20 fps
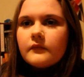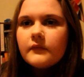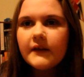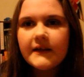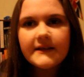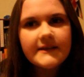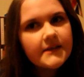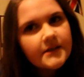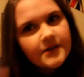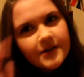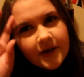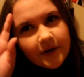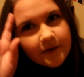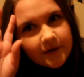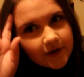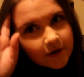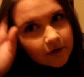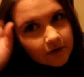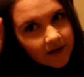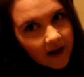This is
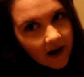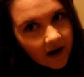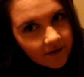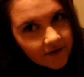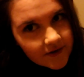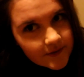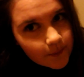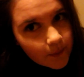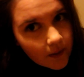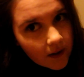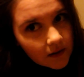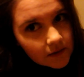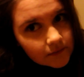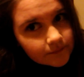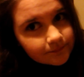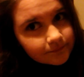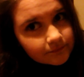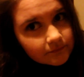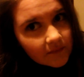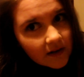2-day old hair as
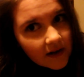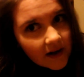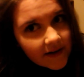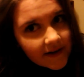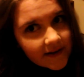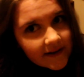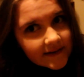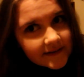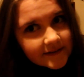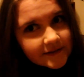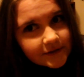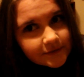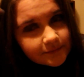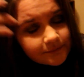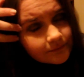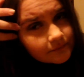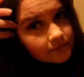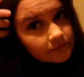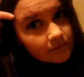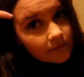well, and it is
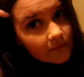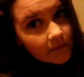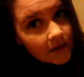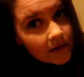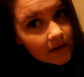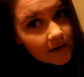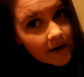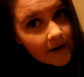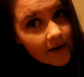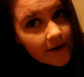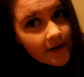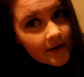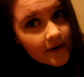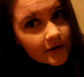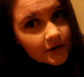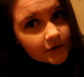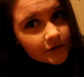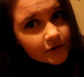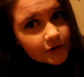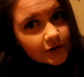
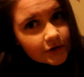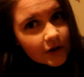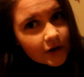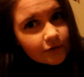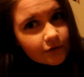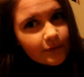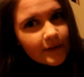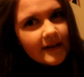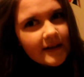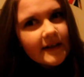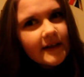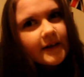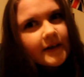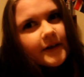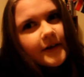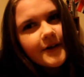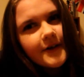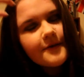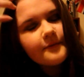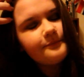still really
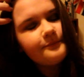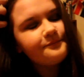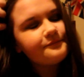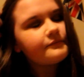good.